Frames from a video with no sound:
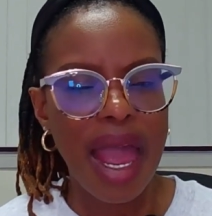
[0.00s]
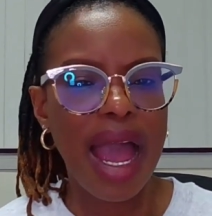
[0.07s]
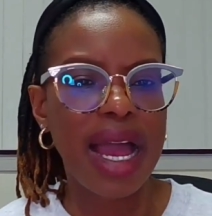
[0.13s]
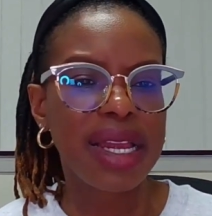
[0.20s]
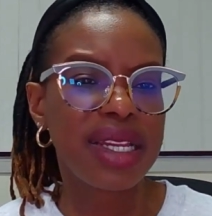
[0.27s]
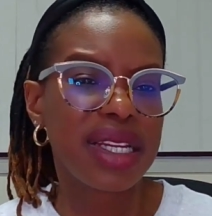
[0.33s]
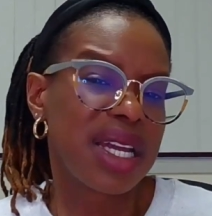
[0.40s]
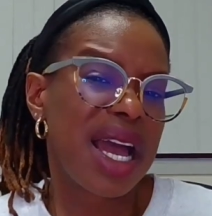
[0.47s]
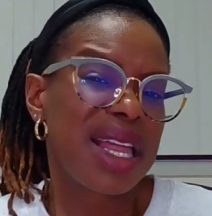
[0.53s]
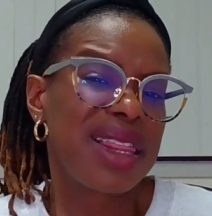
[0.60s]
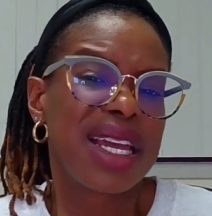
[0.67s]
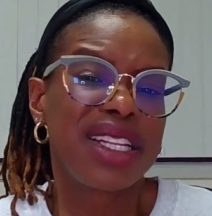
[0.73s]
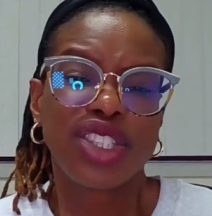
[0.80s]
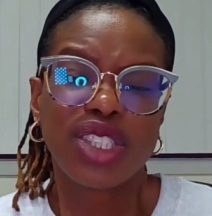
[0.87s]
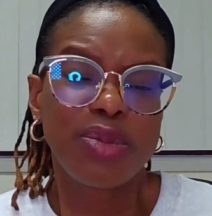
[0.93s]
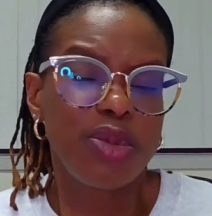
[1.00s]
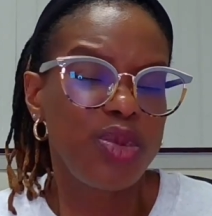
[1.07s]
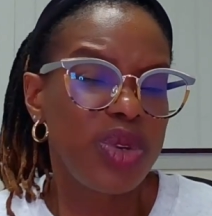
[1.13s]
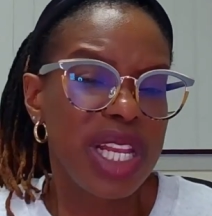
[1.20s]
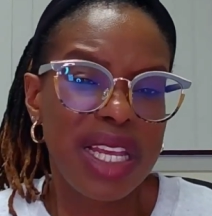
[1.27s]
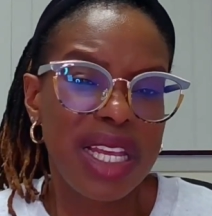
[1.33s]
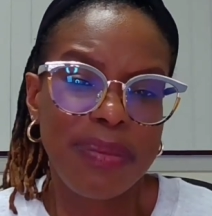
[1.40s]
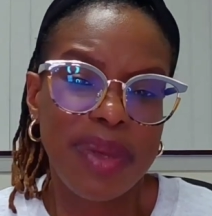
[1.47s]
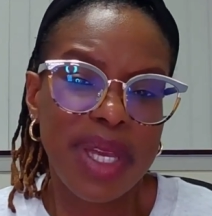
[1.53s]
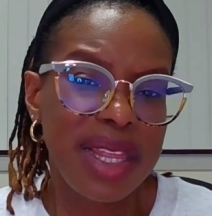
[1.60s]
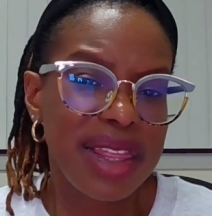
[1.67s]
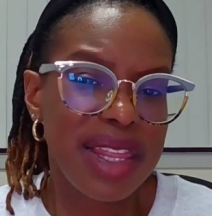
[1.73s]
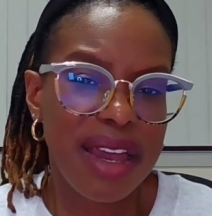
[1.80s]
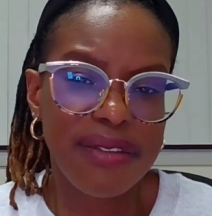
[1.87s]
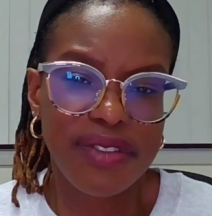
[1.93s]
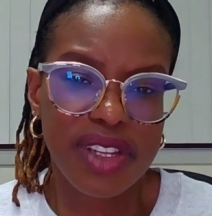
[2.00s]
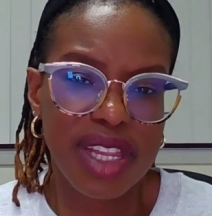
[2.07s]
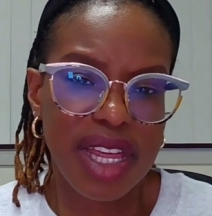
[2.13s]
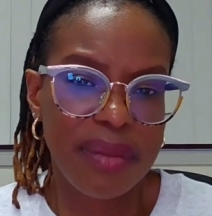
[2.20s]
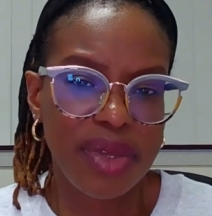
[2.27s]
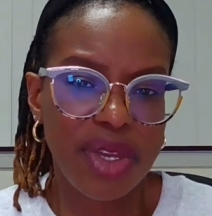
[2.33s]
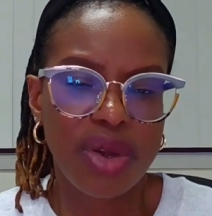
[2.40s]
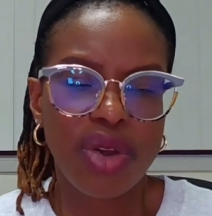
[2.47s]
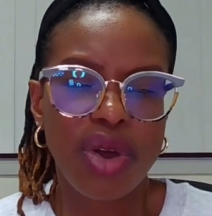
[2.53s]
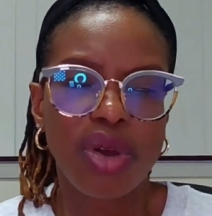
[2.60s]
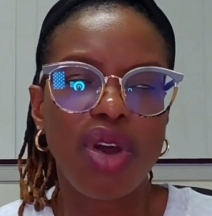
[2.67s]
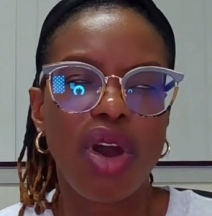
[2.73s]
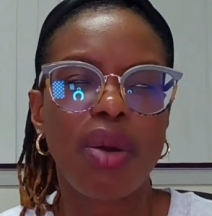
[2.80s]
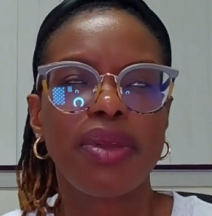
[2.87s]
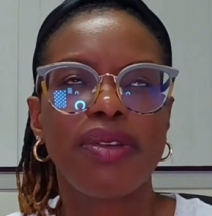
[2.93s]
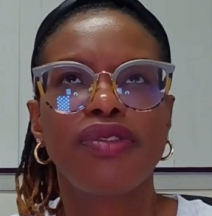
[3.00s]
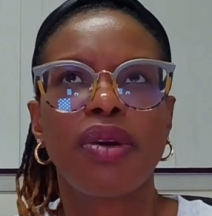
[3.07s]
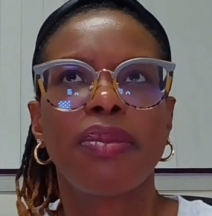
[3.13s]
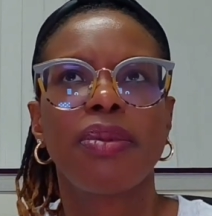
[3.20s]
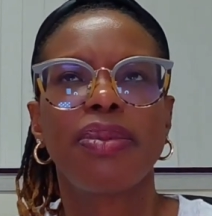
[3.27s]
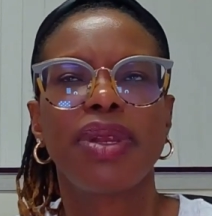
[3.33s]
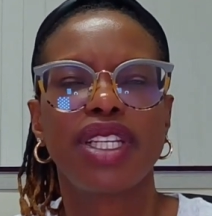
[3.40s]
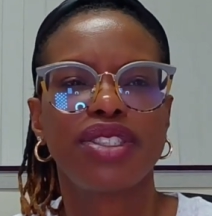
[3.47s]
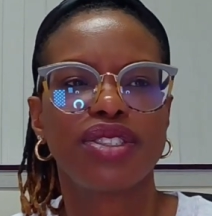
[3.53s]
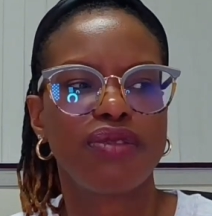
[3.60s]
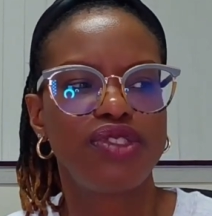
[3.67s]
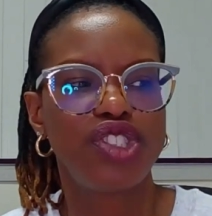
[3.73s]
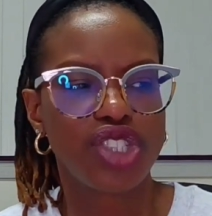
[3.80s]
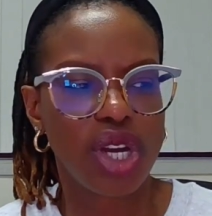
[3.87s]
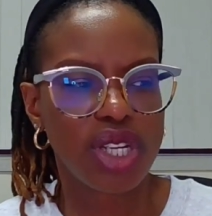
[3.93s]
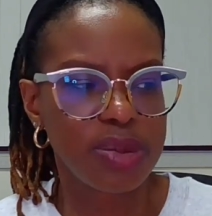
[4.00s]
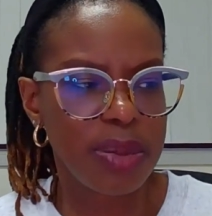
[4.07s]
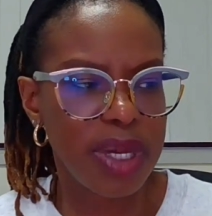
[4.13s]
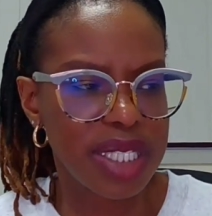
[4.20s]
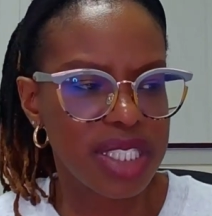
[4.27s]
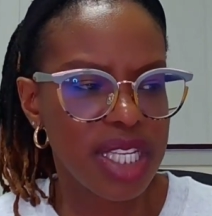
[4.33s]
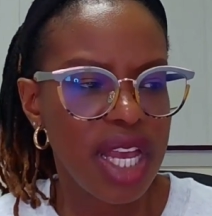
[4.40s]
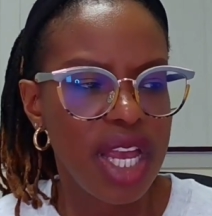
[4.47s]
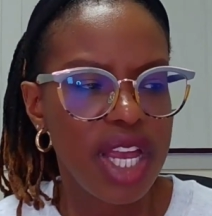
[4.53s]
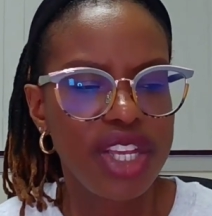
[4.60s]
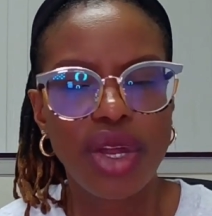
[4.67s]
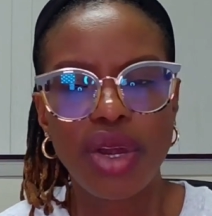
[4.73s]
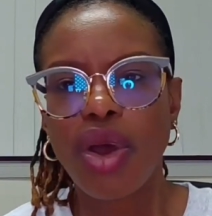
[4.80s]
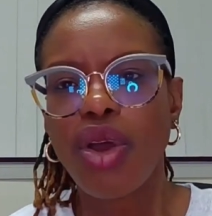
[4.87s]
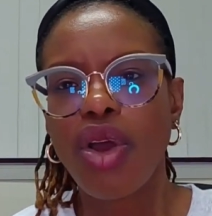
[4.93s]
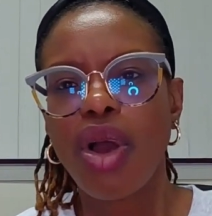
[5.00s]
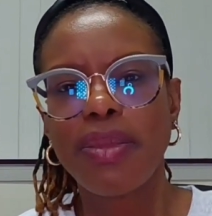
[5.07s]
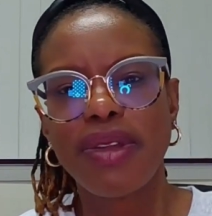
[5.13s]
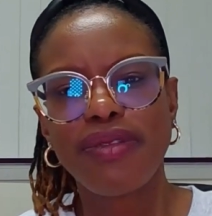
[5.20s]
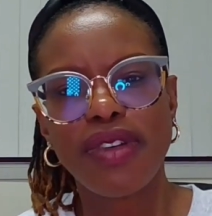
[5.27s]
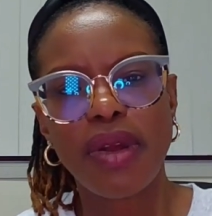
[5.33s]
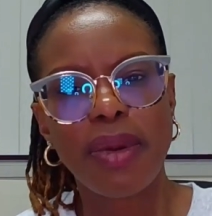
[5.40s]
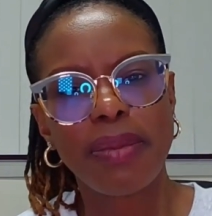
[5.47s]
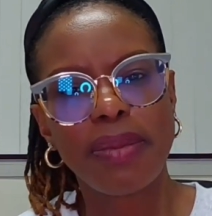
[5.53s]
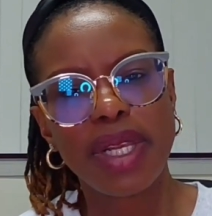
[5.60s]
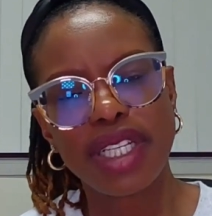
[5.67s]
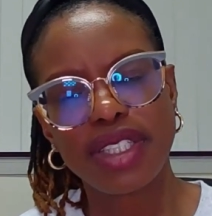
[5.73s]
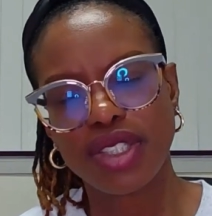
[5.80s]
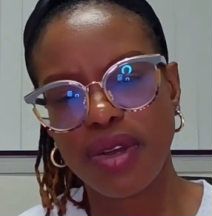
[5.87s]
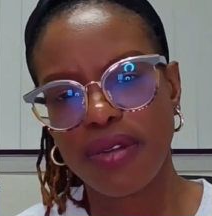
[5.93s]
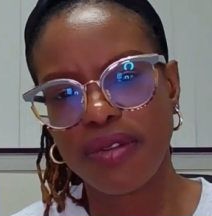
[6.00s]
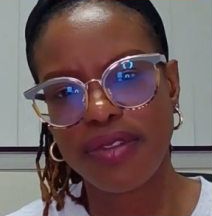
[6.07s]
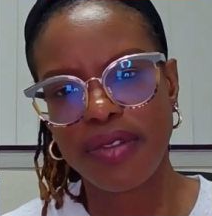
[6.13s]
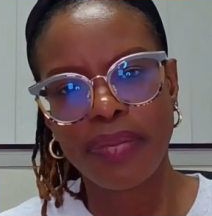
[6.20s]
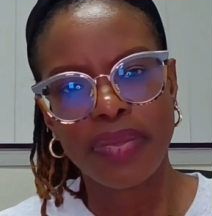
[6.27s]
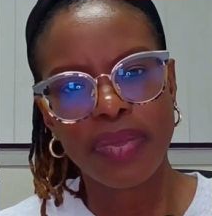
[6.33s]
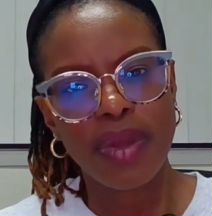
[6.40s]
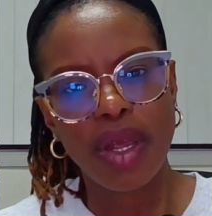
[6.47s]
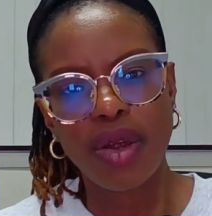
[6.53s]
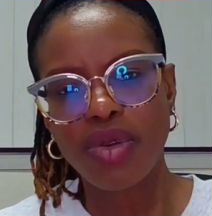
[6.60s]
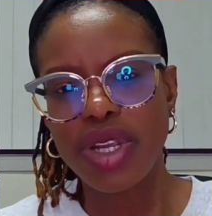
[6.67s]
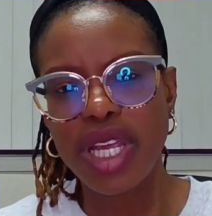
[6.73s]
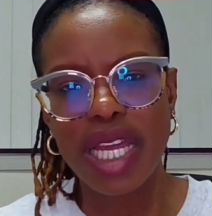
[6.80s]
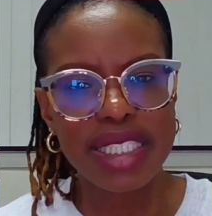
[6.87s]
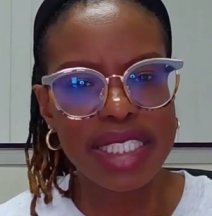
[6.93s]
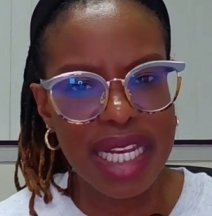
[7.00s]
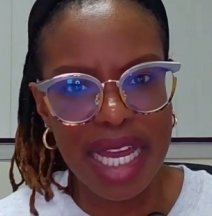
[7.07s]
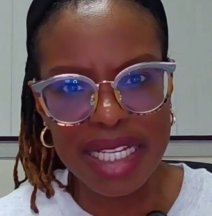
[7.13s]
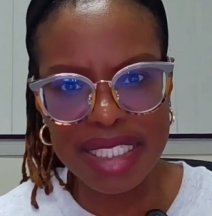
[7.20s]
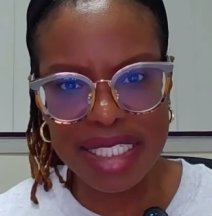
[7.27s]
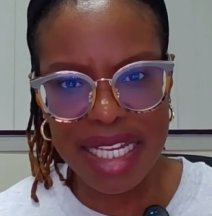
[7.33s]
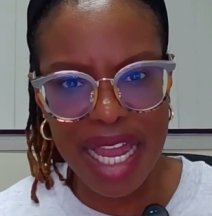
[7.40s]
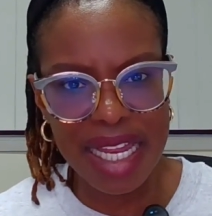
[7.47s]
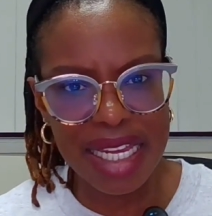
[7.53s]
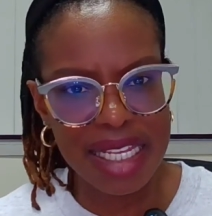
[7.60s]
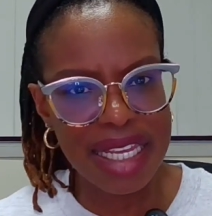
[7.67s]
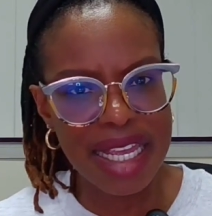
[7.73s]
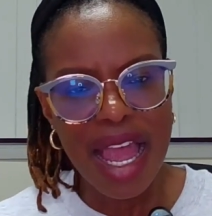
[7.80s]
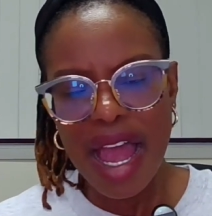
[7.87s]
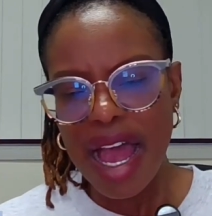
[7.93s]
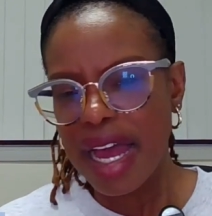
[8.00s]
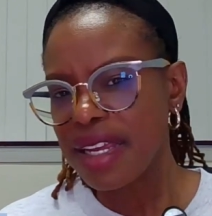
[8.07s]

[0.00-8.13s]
And then just really being there for them. You're not coming from a place of judgment. You're not coming from a place of creating anxiety.